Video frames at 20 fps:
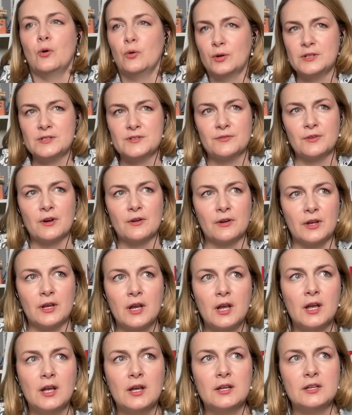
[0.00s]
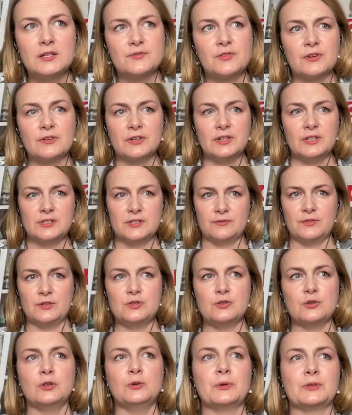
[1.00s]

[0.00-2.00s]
It's very individual.